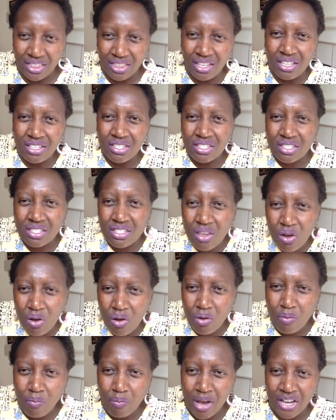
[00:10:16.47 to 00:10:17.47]
There's
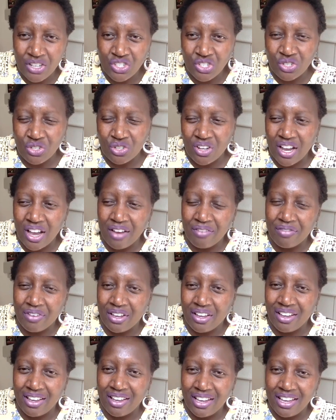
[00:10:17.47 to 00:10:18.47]
so much to
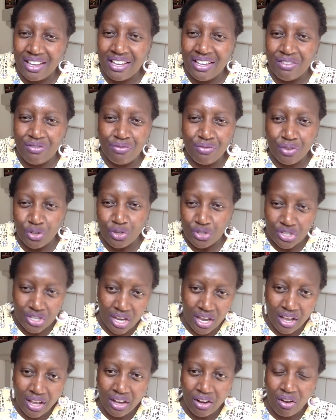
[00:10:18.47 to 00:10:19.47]
cover in
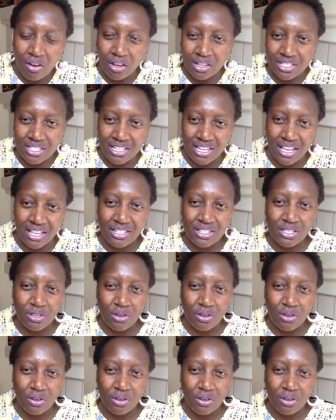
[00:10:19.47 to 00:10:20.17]
future content.